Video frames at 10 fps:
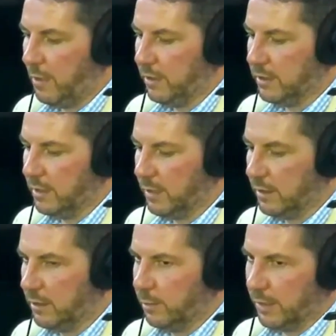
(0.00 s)
be a part of
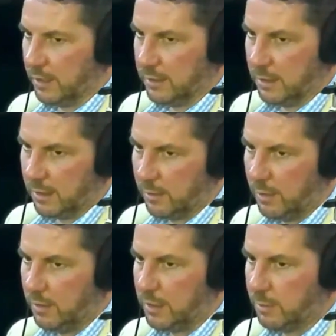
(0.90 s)
something that you're bringing to
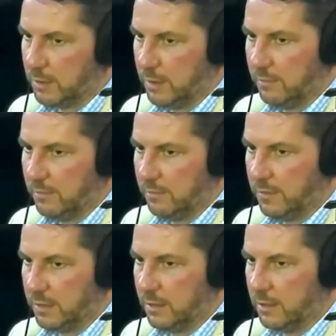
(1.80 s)
the community, especially
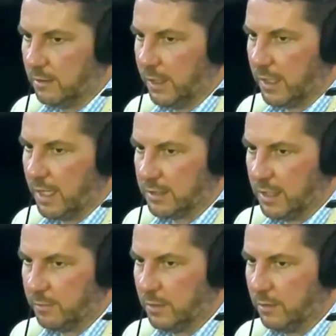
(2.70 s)
if it's a great
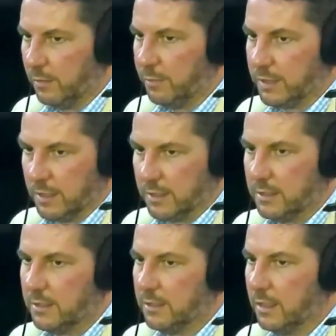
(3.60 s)
concept or a
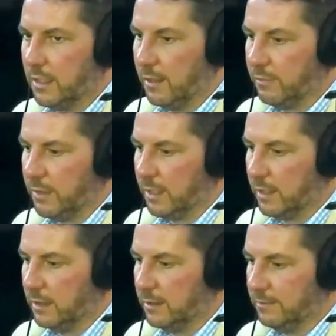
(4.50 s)
business
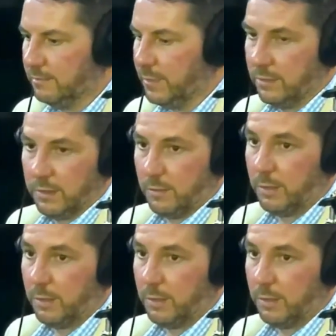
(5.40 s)
that can better